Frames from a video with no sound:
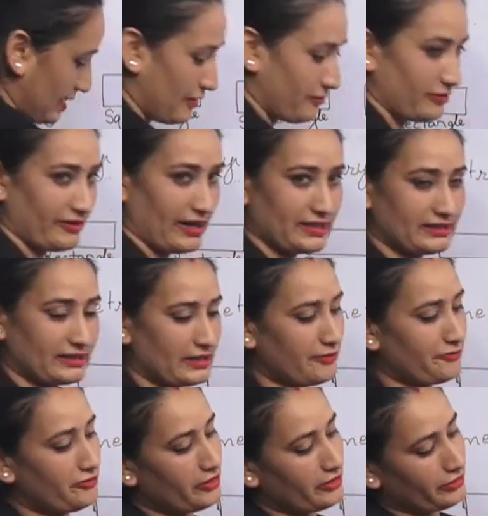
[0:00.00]
I will write the
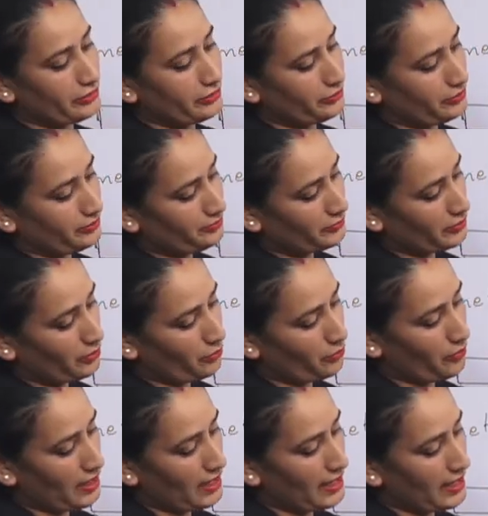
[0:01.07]
name for you.
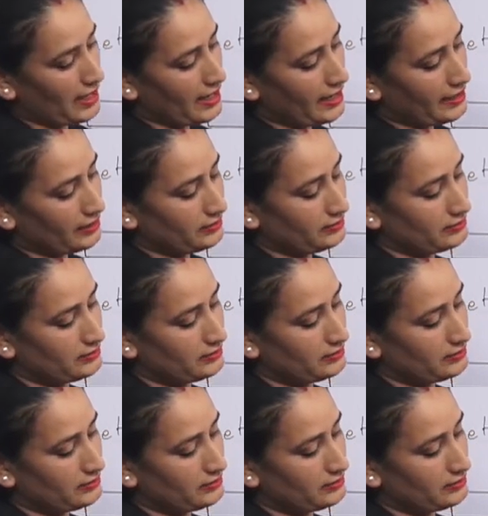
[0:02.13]
1,